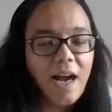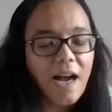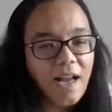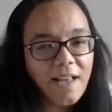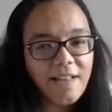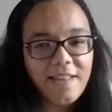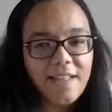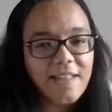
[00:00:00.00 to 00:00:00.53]

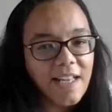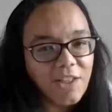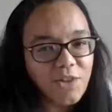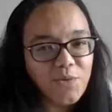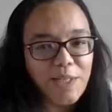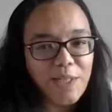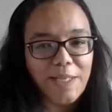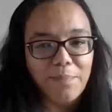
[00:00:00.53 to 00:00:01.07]
I think
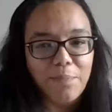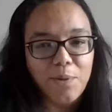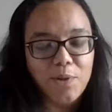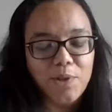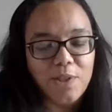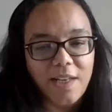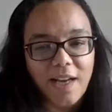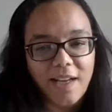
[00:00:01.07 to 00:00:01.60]
that's really
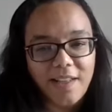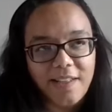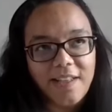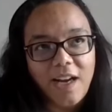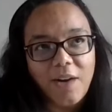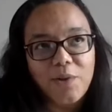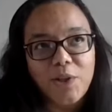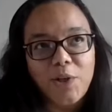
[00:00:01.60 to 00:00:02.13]
important. I
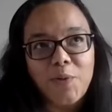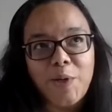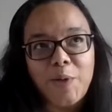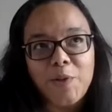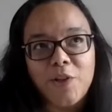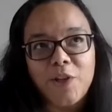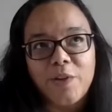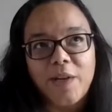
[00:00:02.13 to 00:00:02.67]
think I would agree
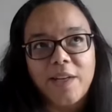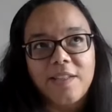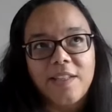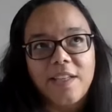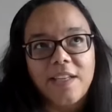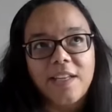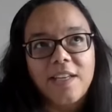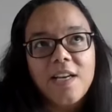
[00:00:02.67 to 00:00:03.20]
with you. I
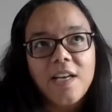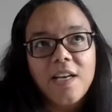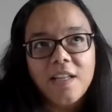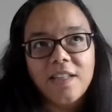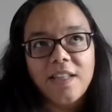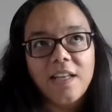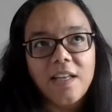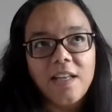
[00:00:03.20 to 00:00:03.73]
think
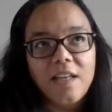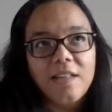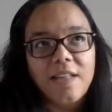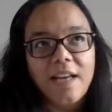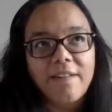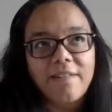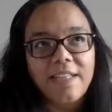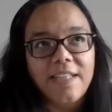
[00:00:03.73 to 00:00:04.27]
that
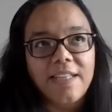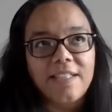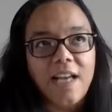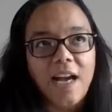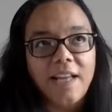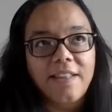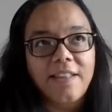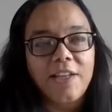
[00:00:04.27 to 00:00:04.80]
there is,
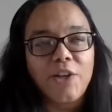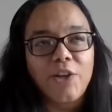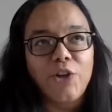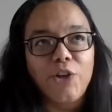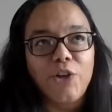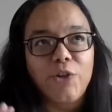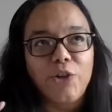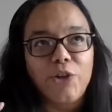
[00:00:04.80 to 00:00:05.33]
I think
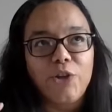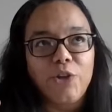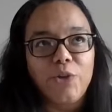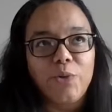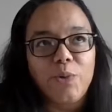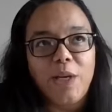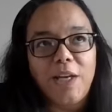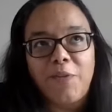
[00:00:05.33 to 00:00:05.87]

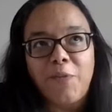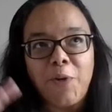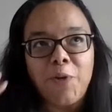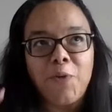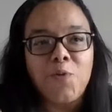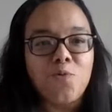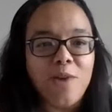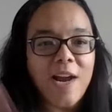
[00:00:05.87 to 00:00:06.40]
if
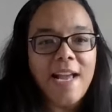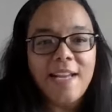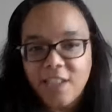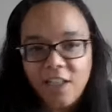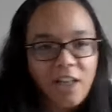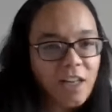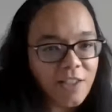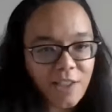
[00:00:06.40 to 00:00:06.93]
you've read
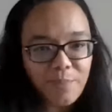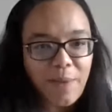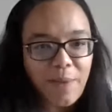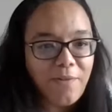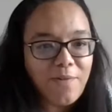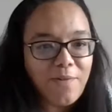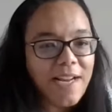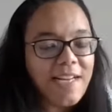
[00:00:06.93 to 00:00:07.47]
a lot
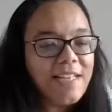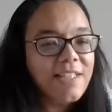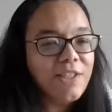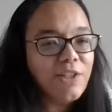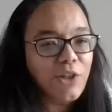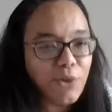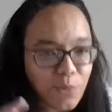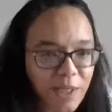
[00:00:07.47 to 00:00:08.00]
about
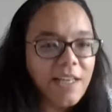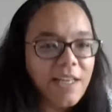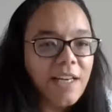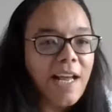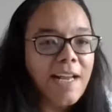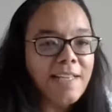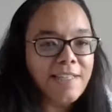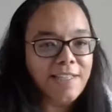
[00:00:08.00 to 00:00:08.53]
race, you
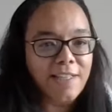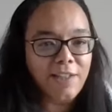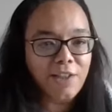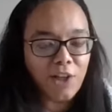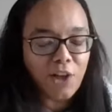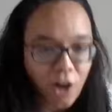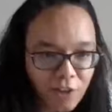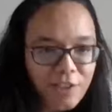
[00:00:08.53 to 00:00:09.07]
realize that
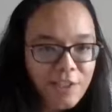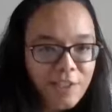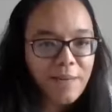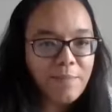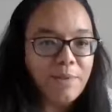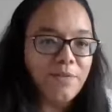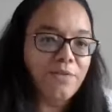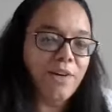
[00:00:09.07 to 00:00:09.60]
the
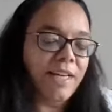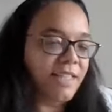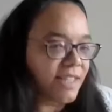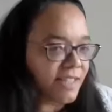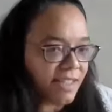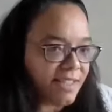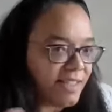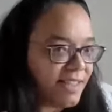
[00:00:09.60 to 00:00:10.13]
concept of
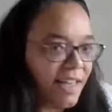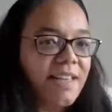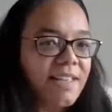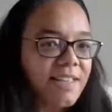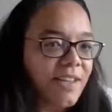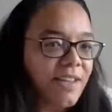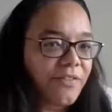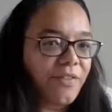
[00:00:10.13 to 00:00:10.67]
race is a
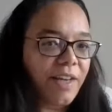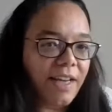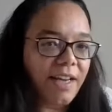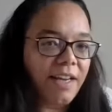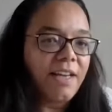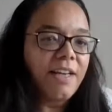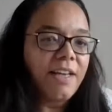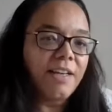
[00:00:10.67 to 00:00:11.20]

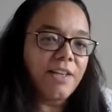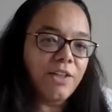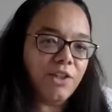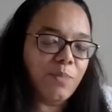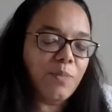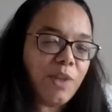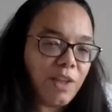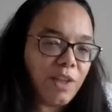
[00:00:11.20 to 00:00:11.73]
scientific,
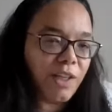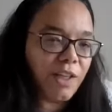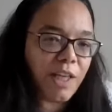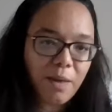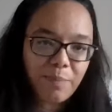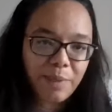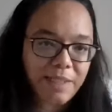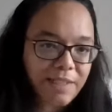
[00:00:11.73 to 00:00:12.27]
something that
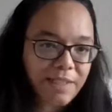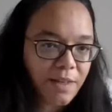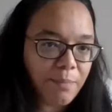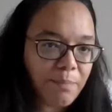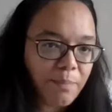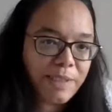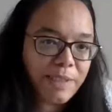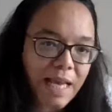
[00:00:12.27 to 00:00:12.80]
can be
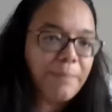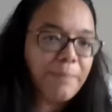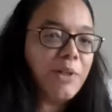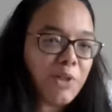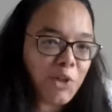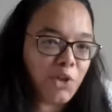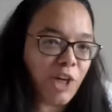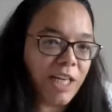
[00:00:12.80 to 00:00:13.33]

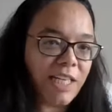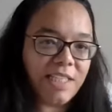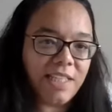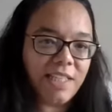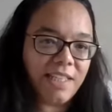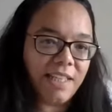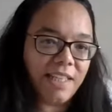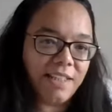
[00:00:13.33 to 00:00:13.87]

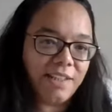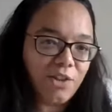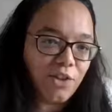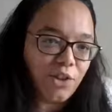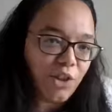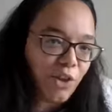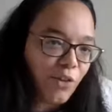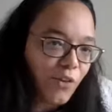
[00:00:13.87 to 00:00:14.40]
demonstrated in
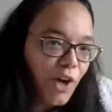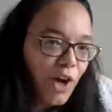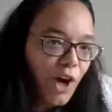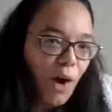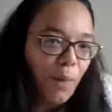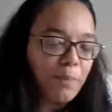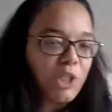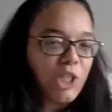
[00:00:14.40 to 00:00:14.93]
sort of
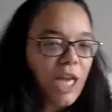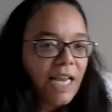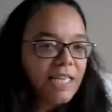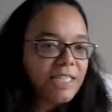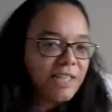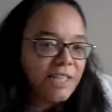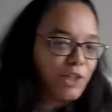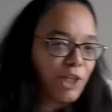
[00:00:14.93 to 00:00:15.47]

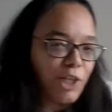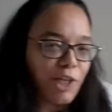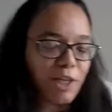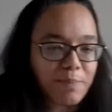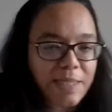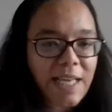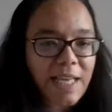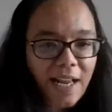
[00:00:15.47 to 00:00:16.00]
objective
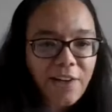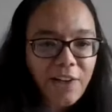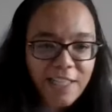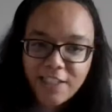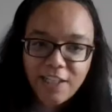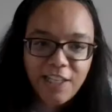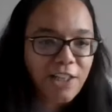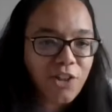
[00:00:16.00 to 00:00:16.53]
terms.
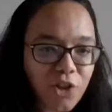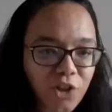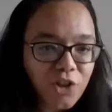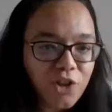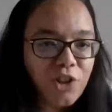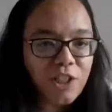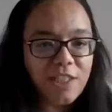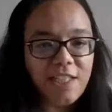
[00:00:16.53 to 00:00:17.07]
It
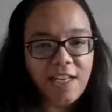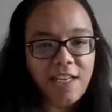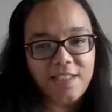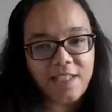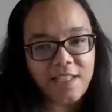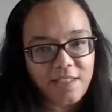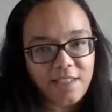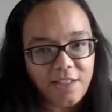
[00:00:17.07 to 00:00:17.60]
just doesn't
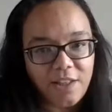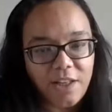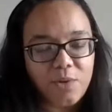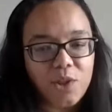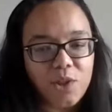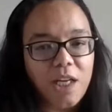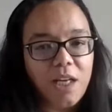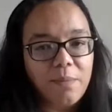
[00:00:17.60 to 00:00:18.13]
exist in
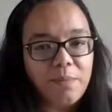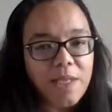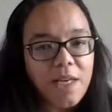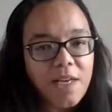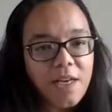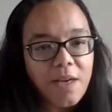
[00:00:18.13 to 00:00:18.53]
those terms.